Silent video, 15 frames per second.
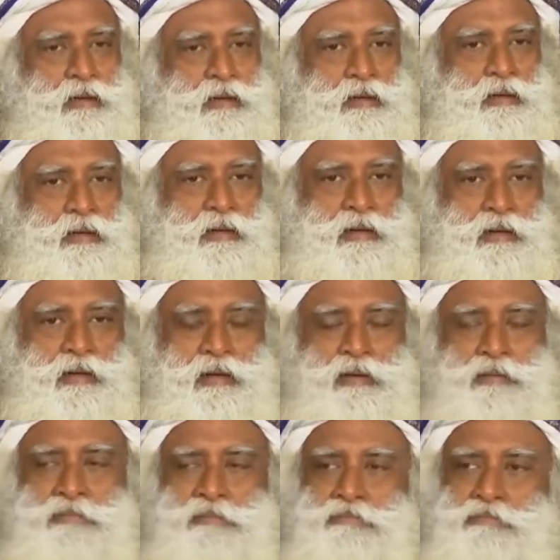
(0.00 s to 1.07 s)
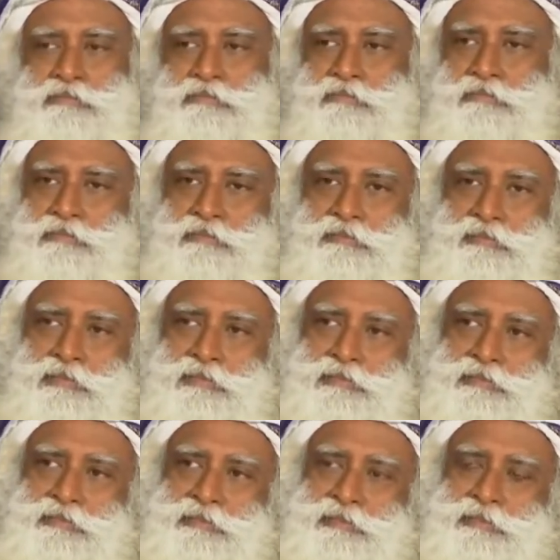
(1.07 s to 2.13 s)
uh,
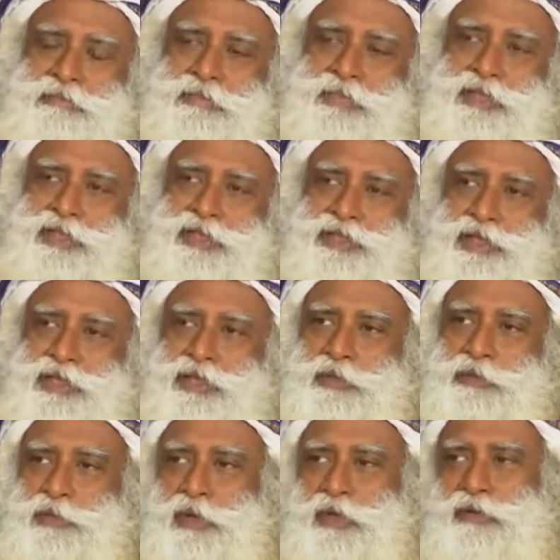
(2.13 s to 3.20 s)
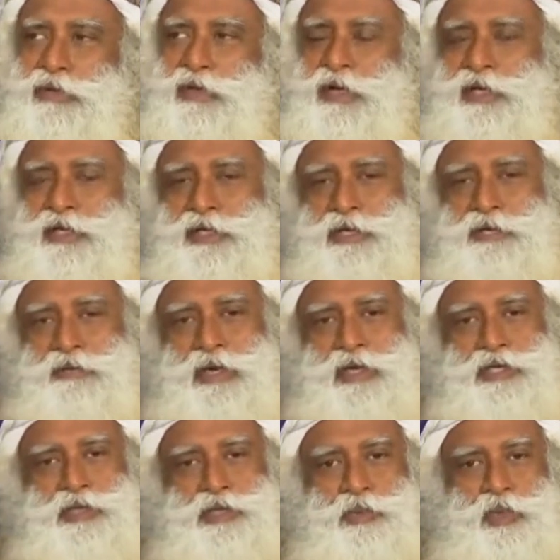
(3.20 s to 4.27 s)
in the southern part of the country
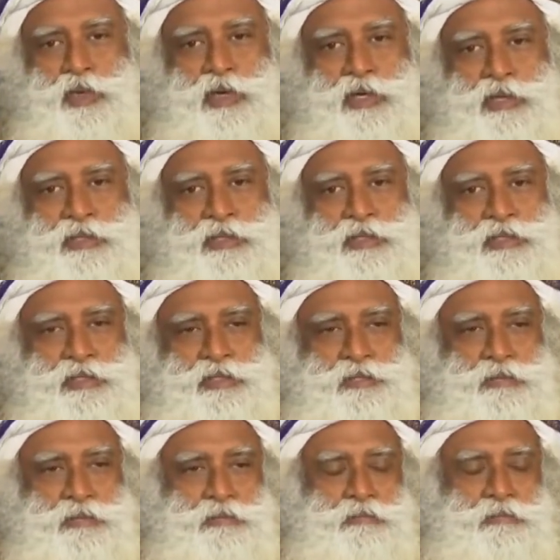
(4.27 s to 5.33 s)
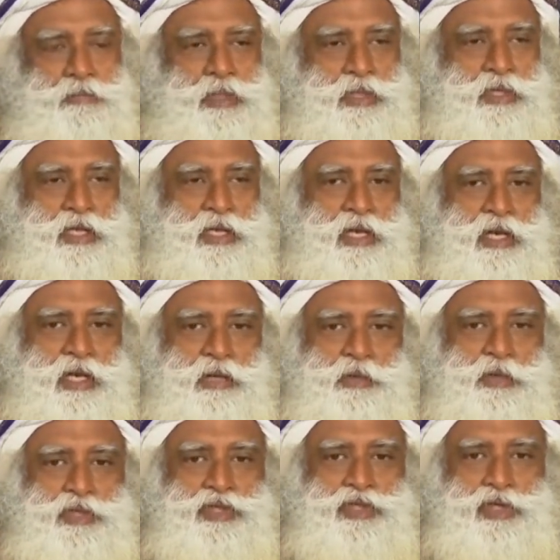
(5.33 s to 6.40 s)
where she works, particularly
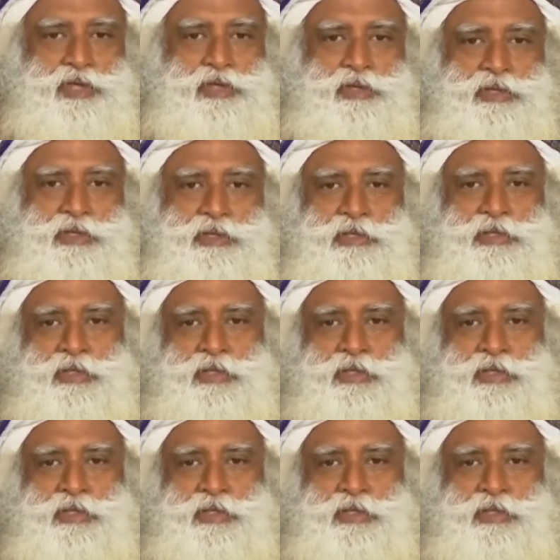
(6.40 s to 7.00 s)
with children